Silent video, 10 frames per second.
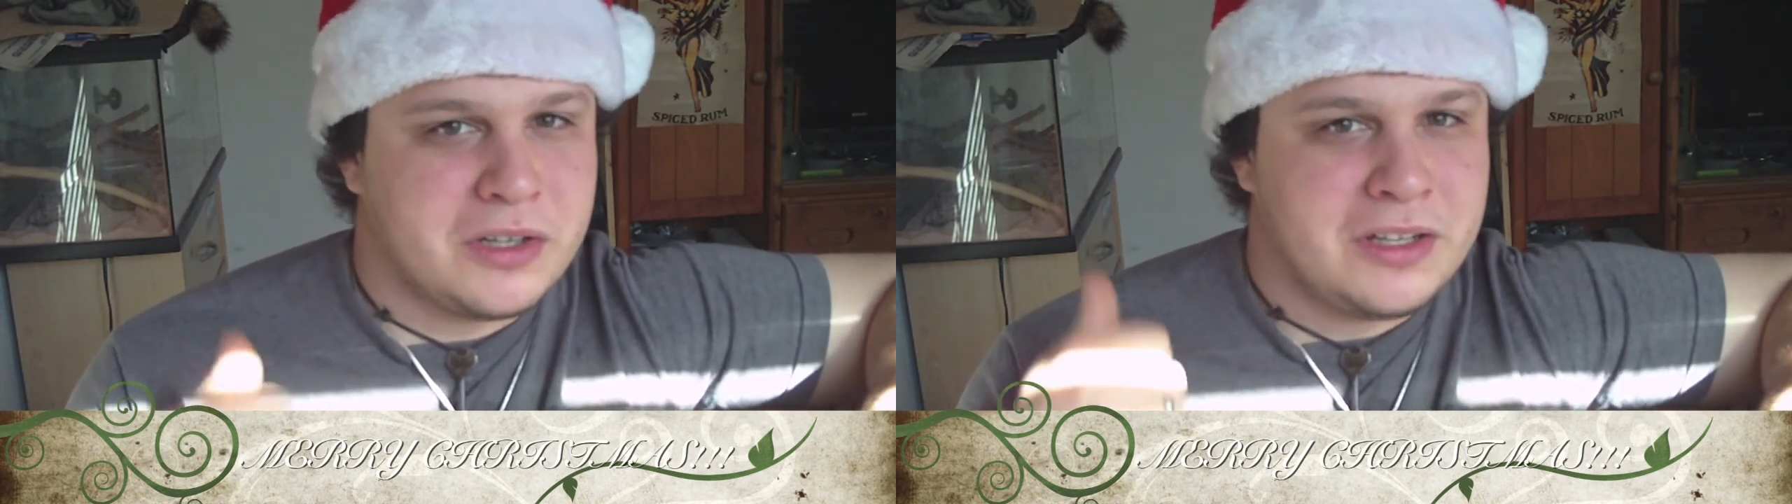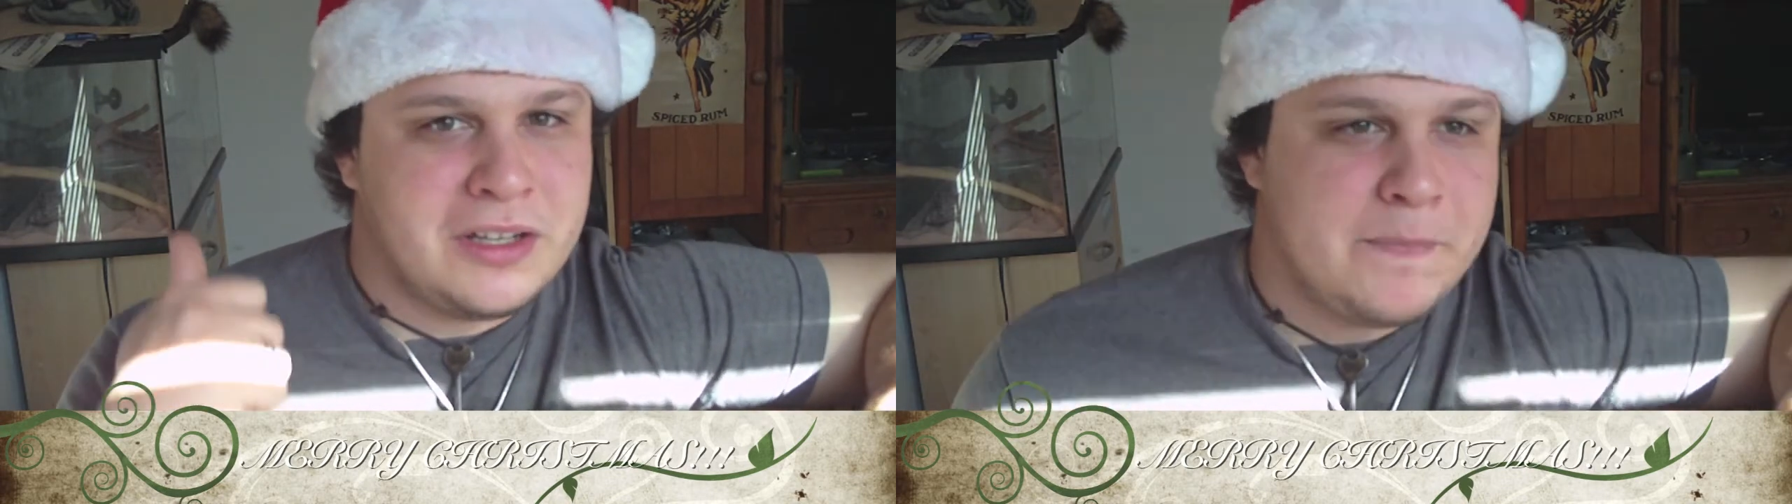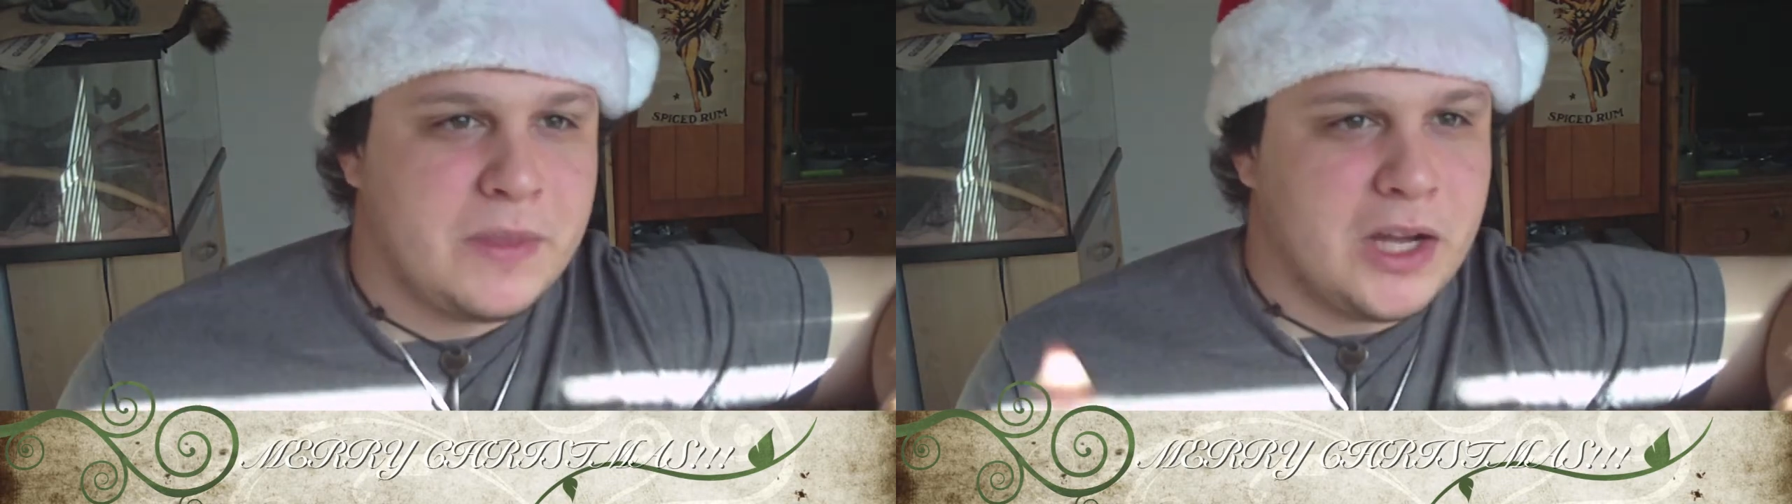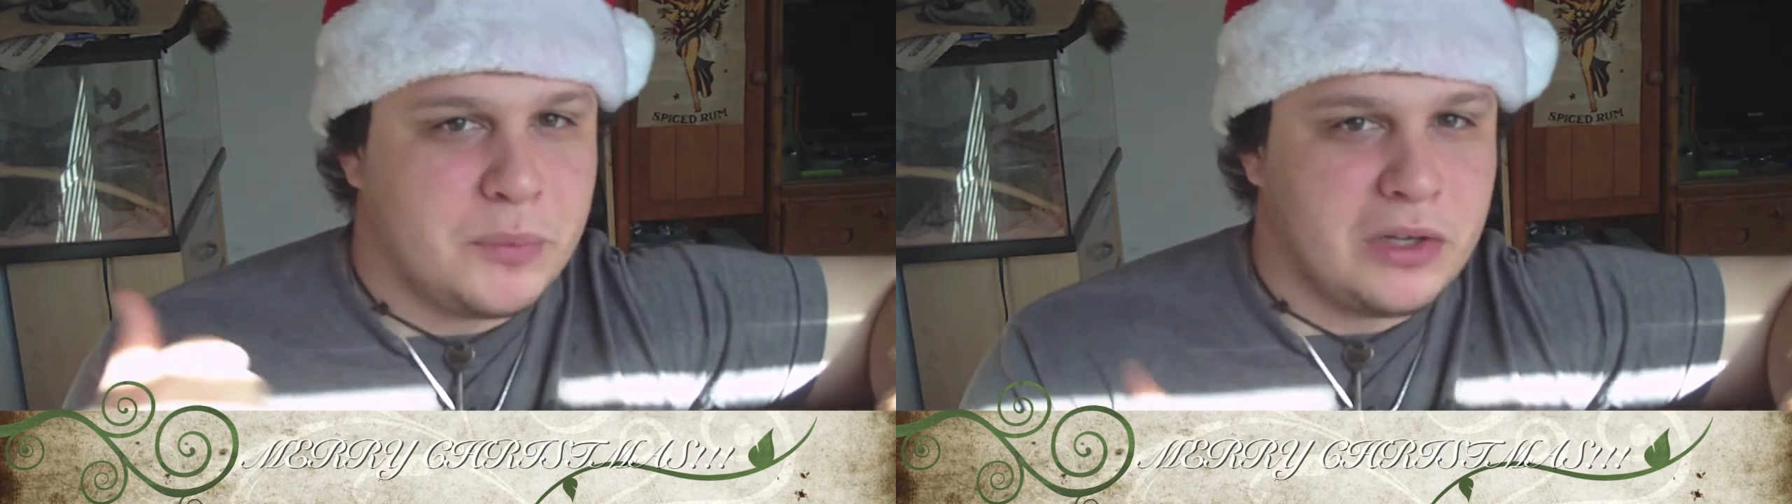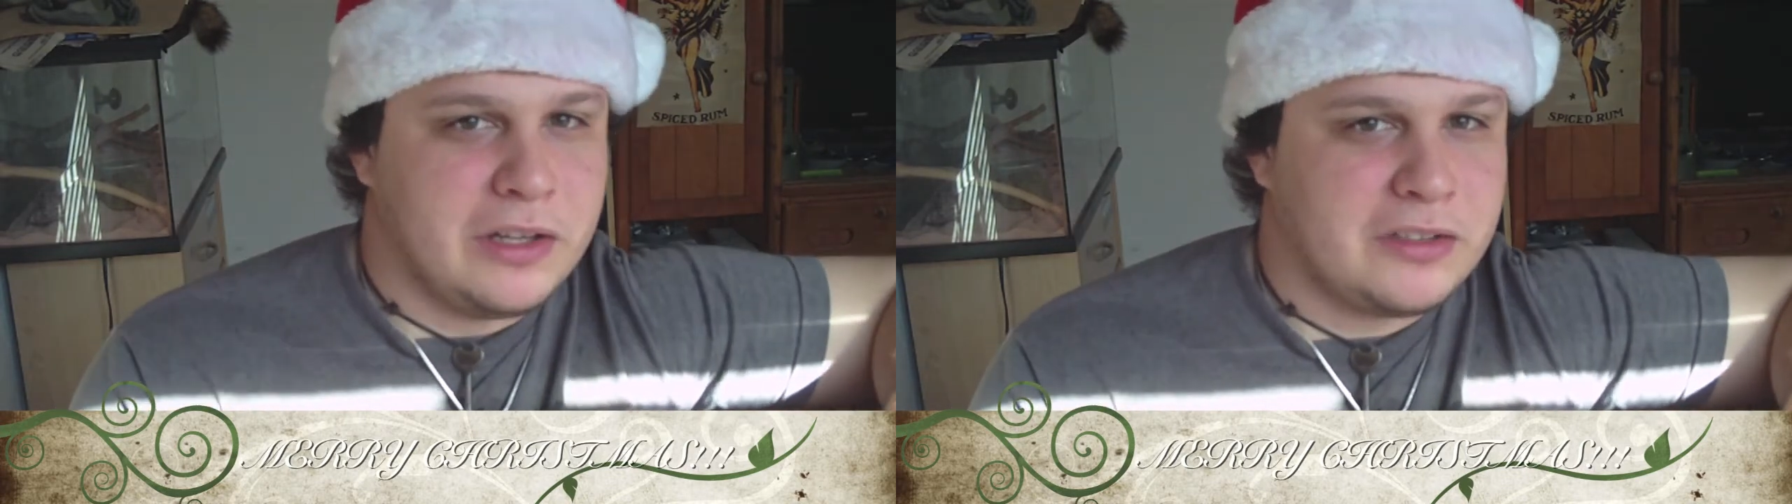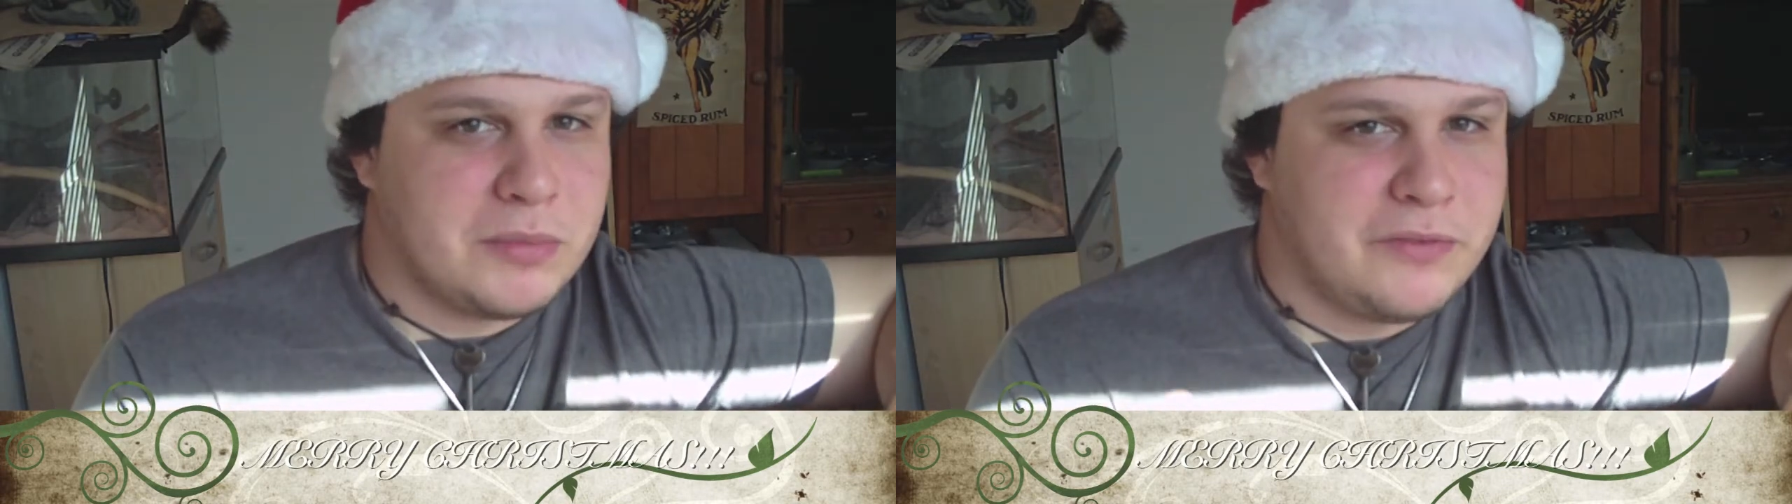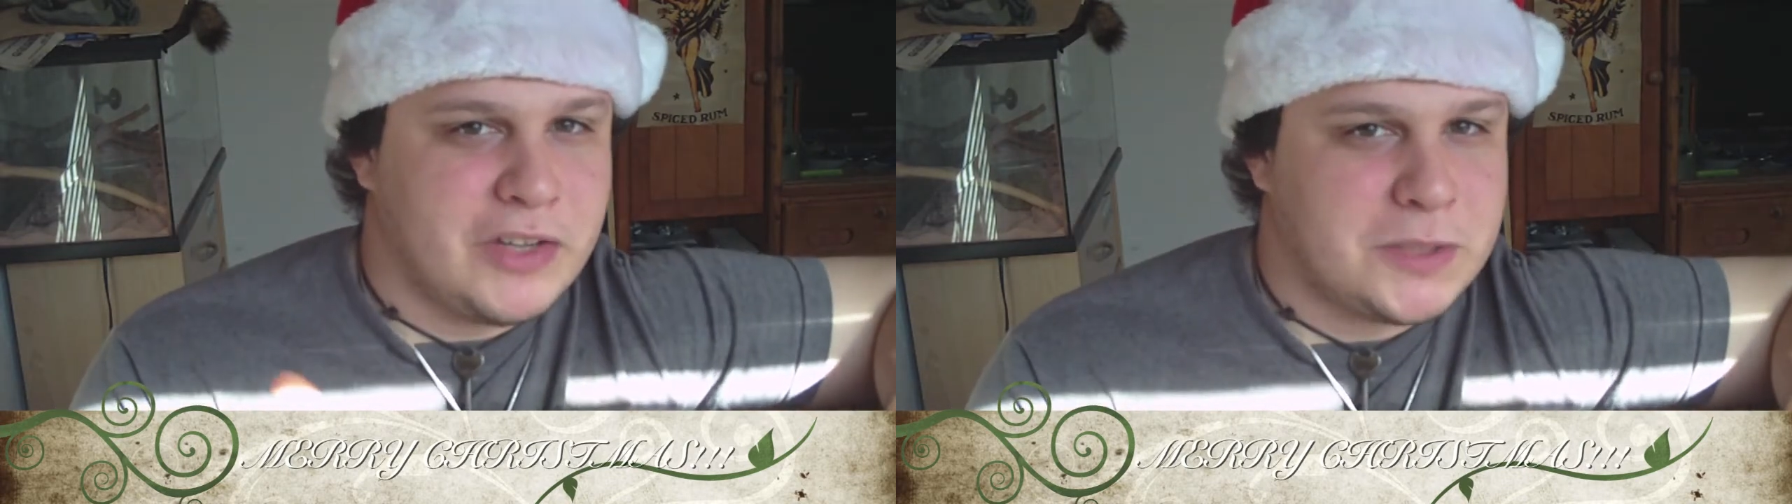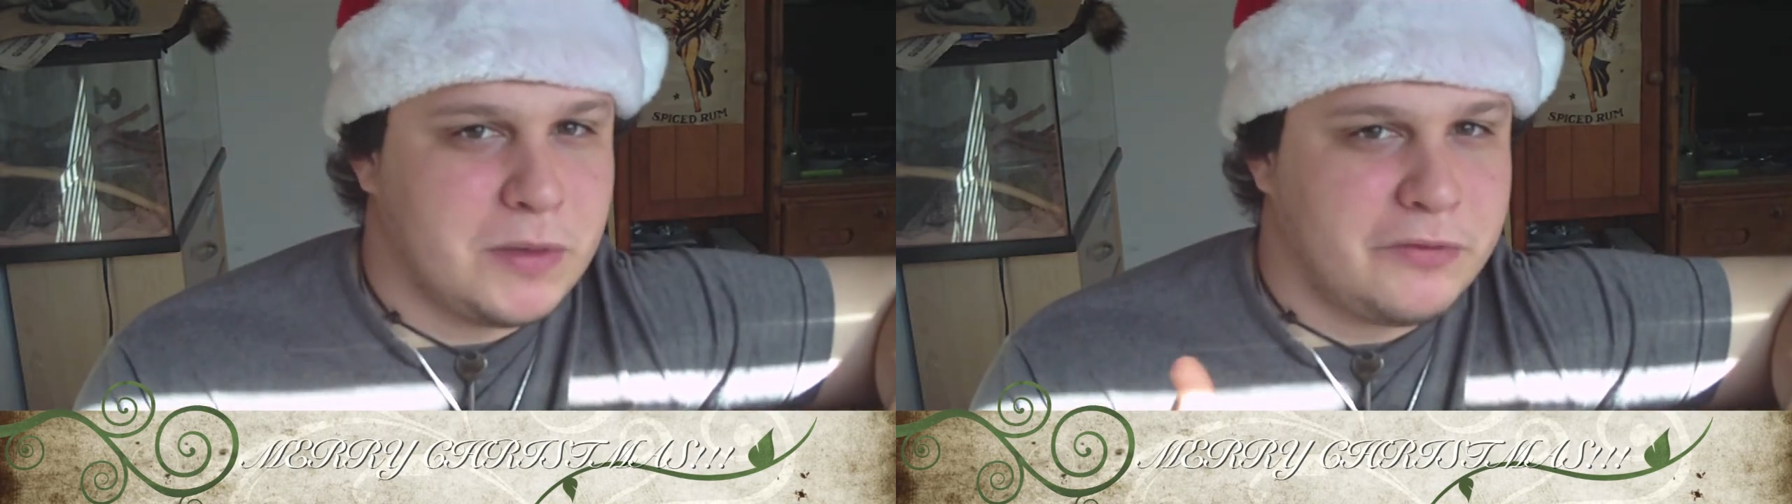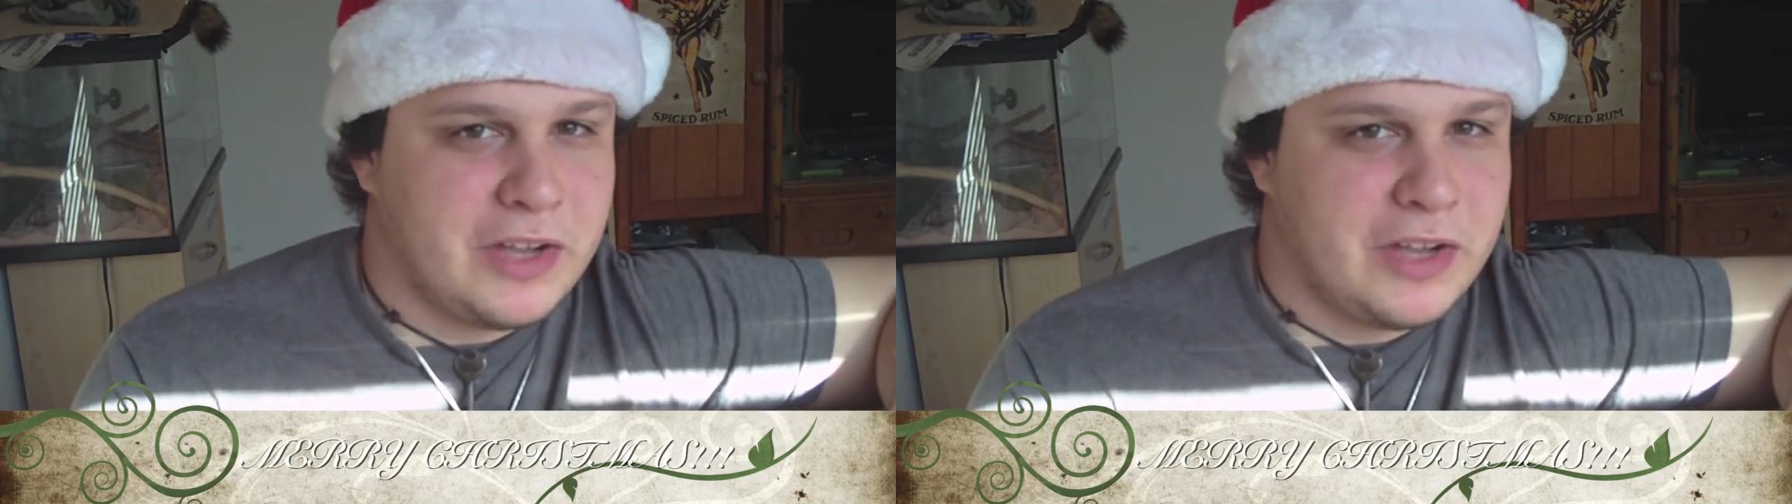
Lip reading: I'll put a link to my Facebook